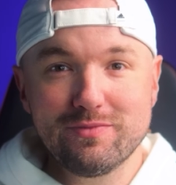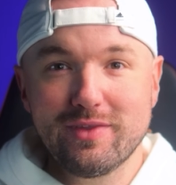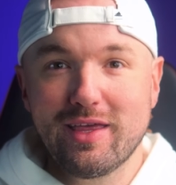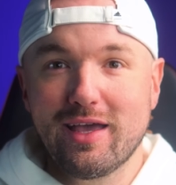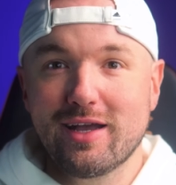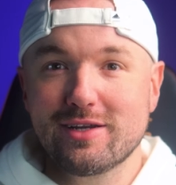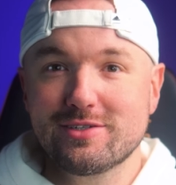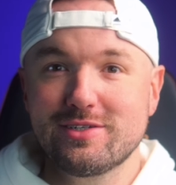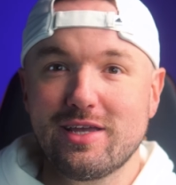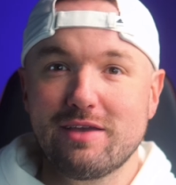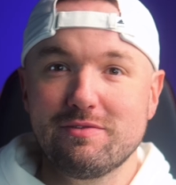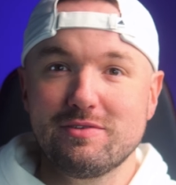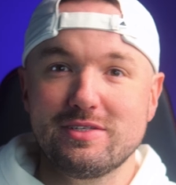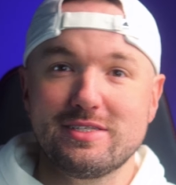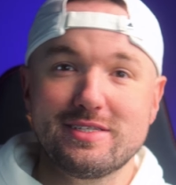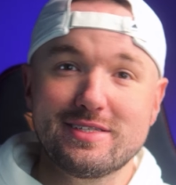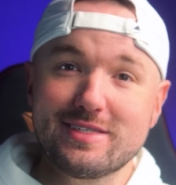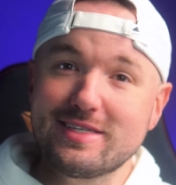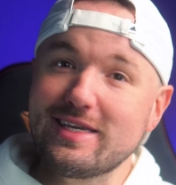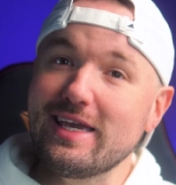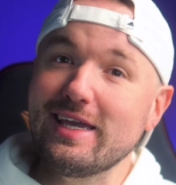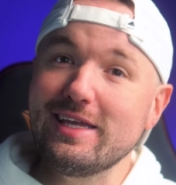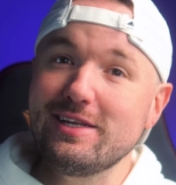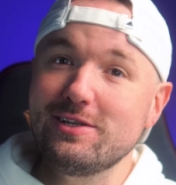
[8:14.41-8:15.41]
They actually have it
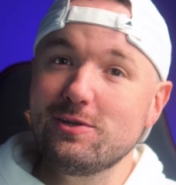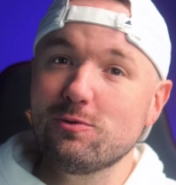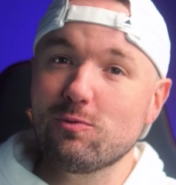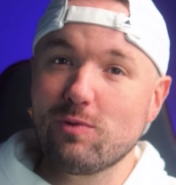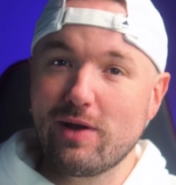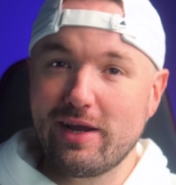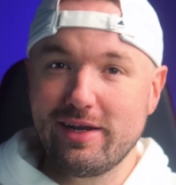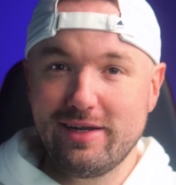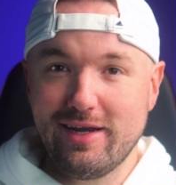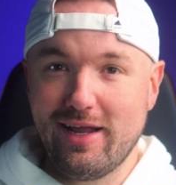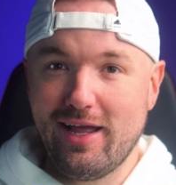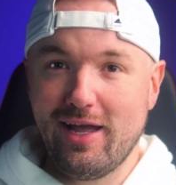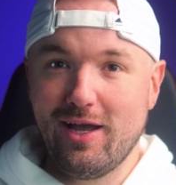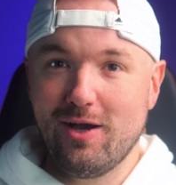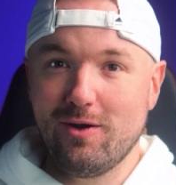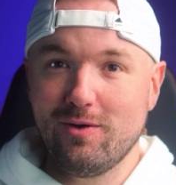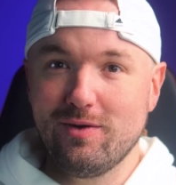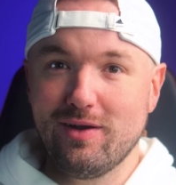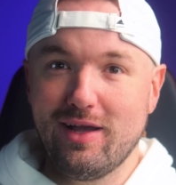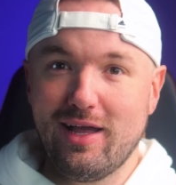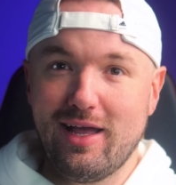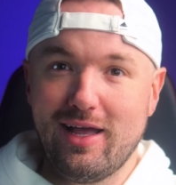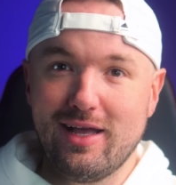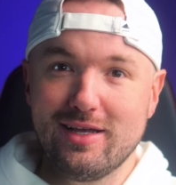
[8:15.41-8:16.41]
skinned right
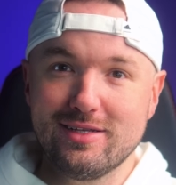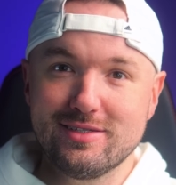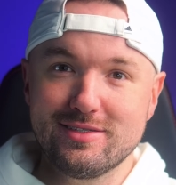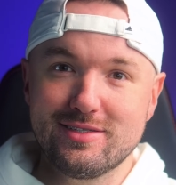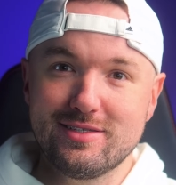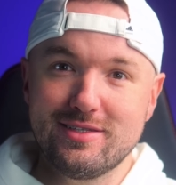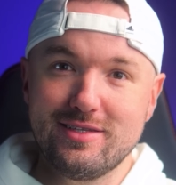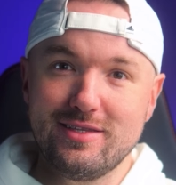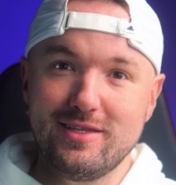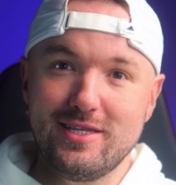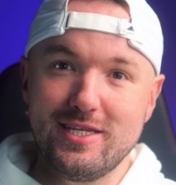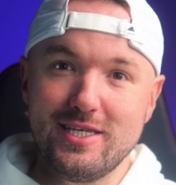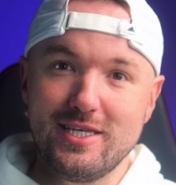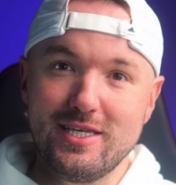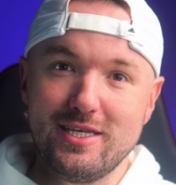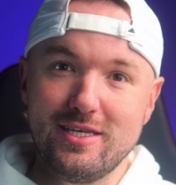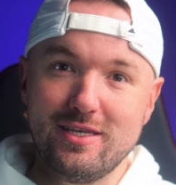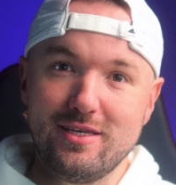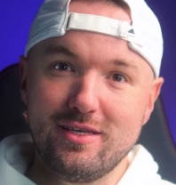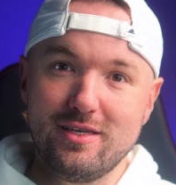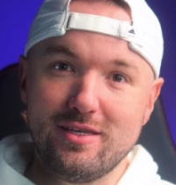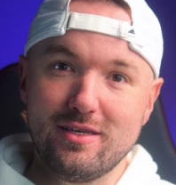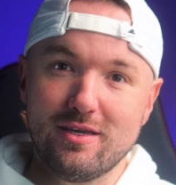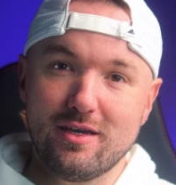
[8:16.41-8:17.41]
now as
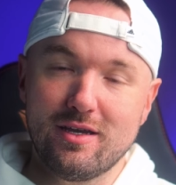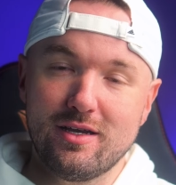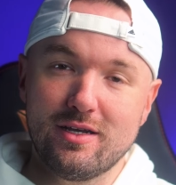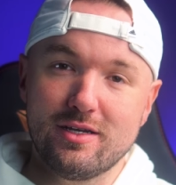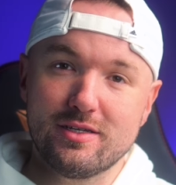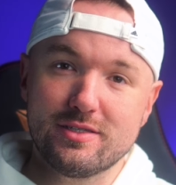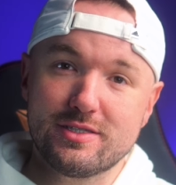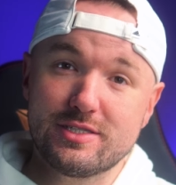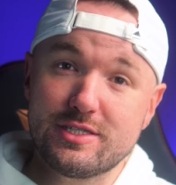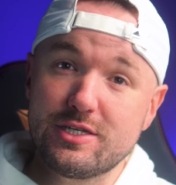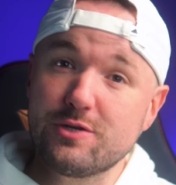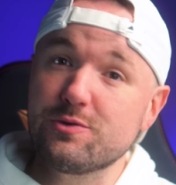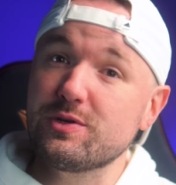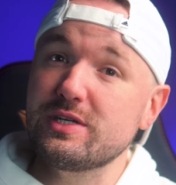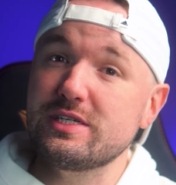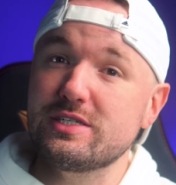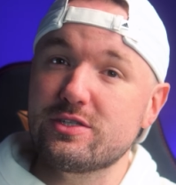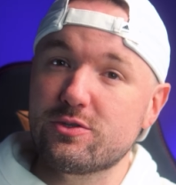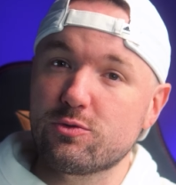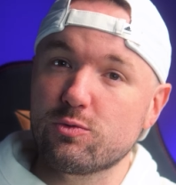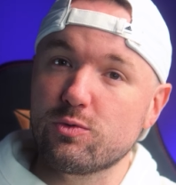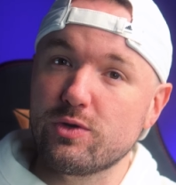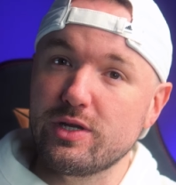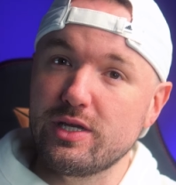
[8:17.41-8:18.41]
the
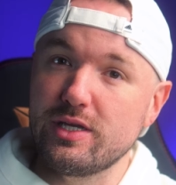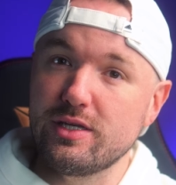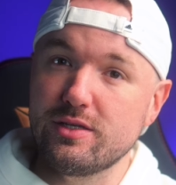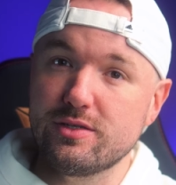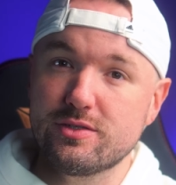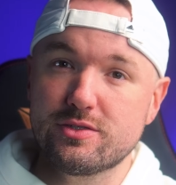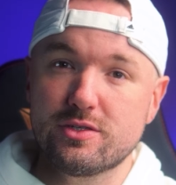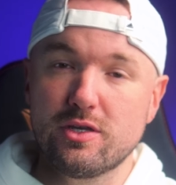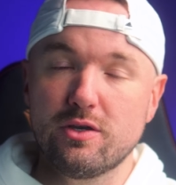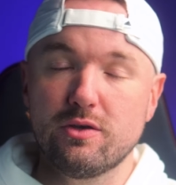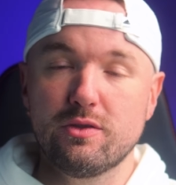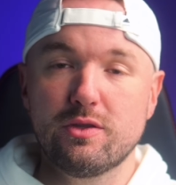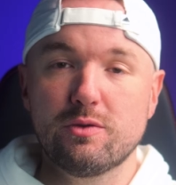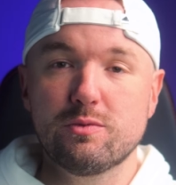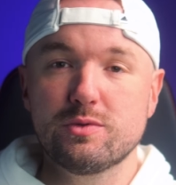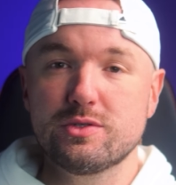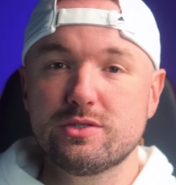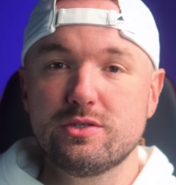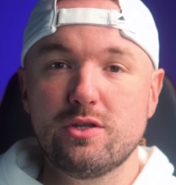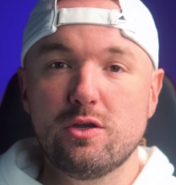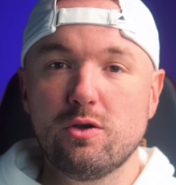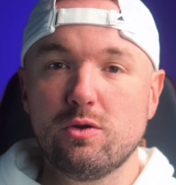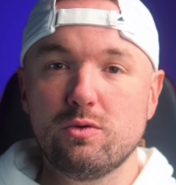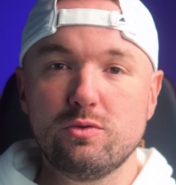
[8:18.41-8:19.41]
Series 3. So there
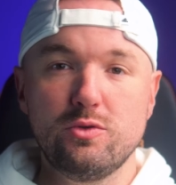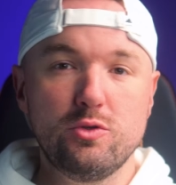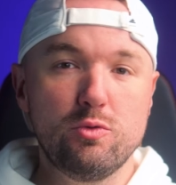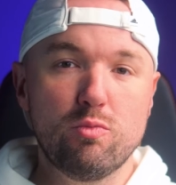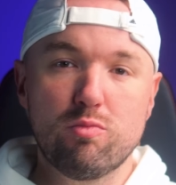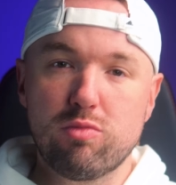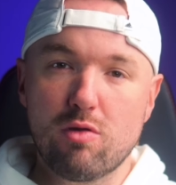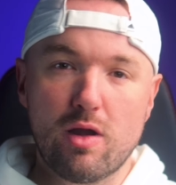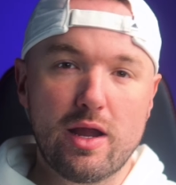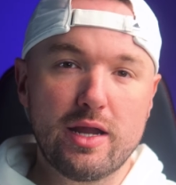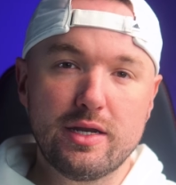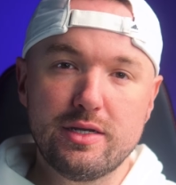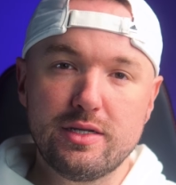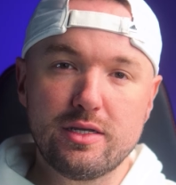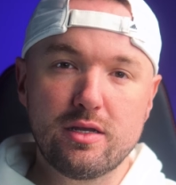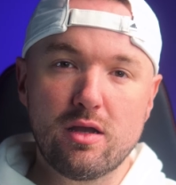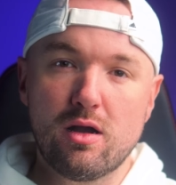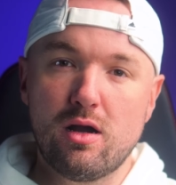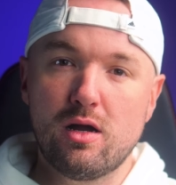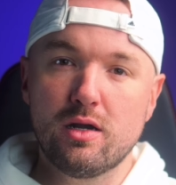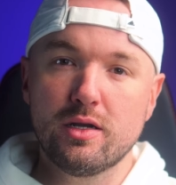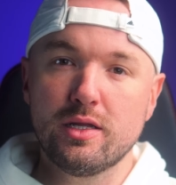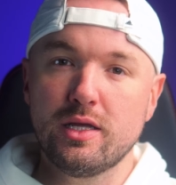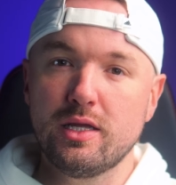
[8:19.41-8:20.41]
was no new branding
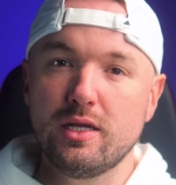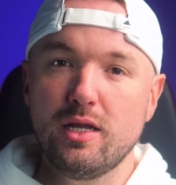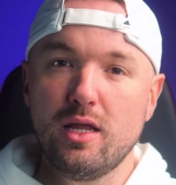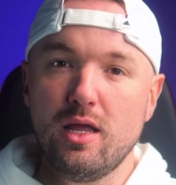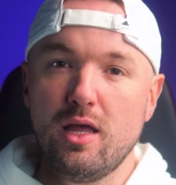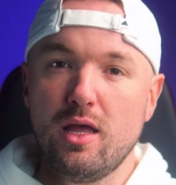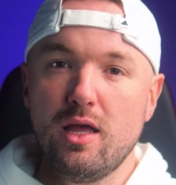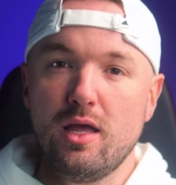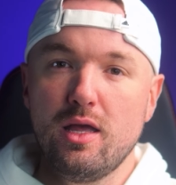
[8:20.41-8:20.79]
on it.